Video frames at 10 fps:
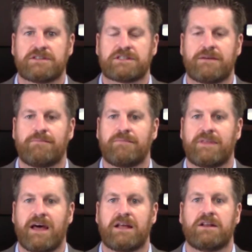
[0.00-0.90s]

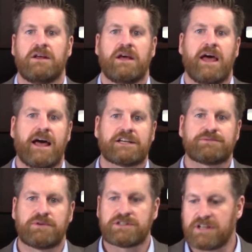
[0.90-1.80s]
that
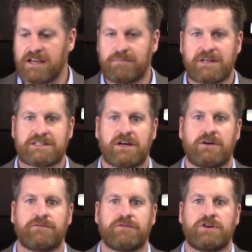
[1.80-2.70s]
experts like
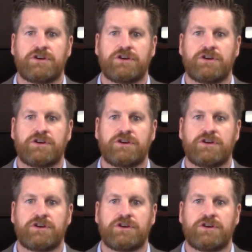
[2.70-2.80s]
myself